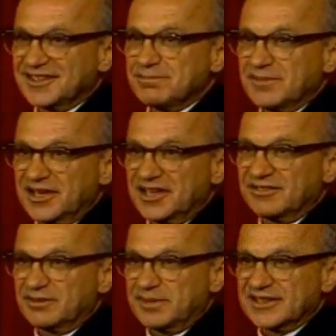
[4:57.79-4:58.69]
many of
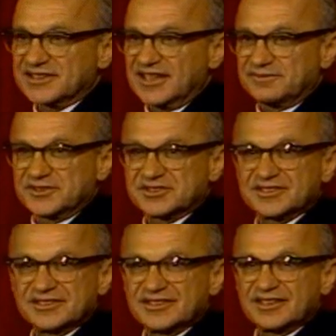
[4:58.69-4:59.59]
the best efforts
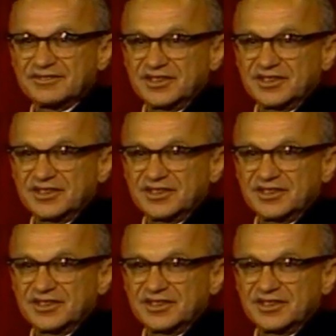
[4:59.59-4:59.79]
of the